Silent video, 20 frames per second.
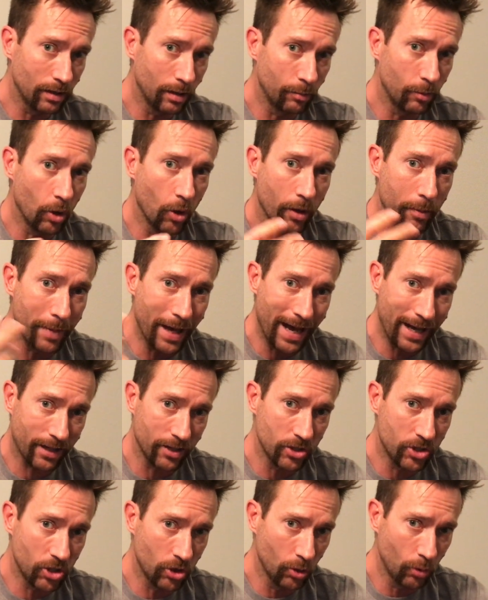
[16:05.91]
I'm going back
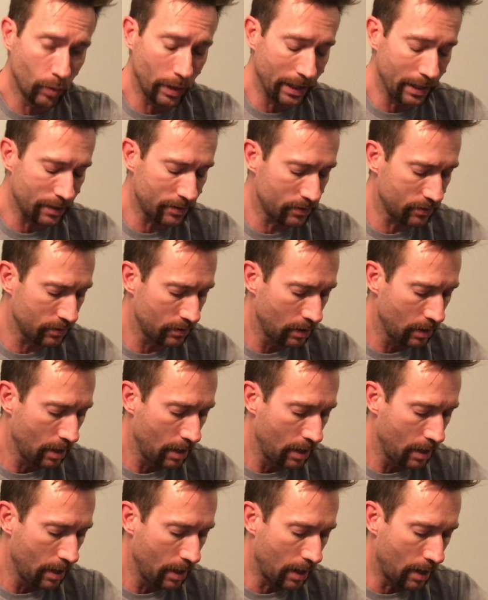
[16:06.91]
in 2 weeks,
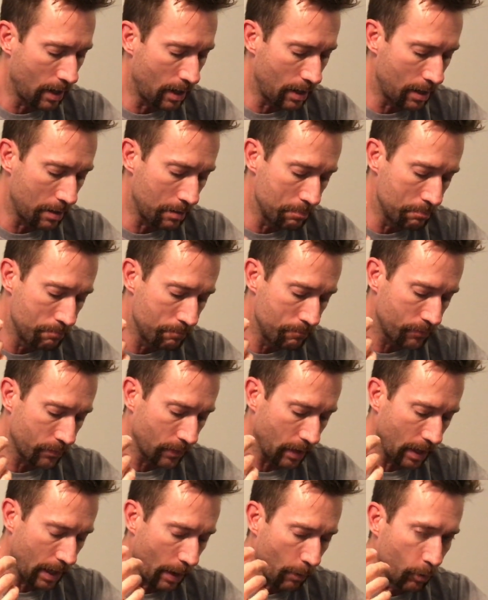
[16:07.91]
at